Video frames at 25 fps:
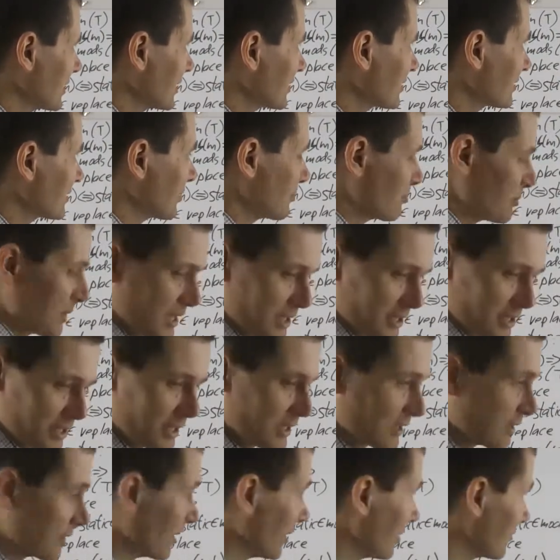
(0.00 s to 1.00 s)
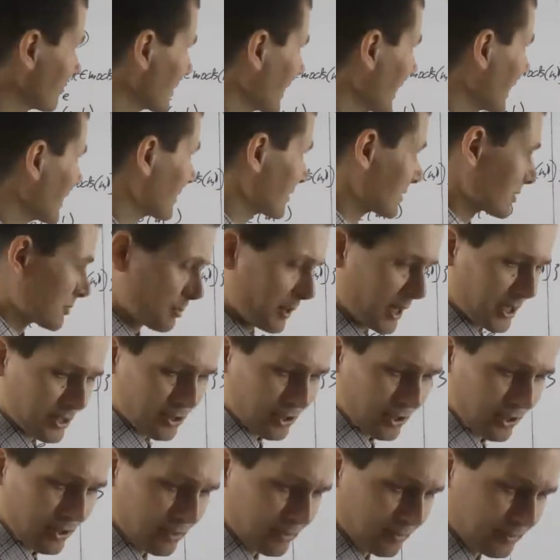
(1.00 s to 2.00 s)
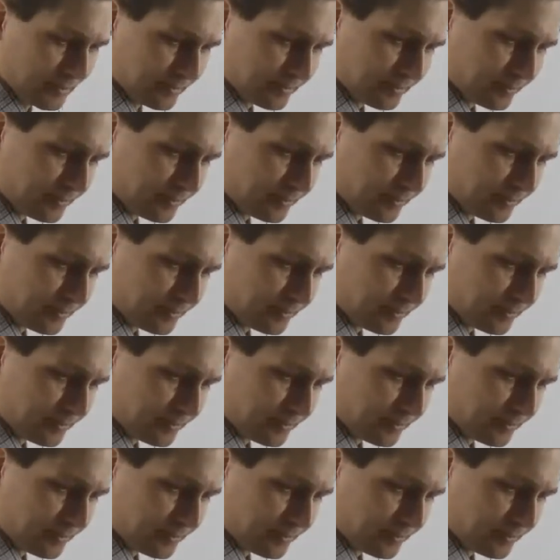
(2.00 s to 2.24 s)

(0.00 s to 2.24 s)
meaning of that expression.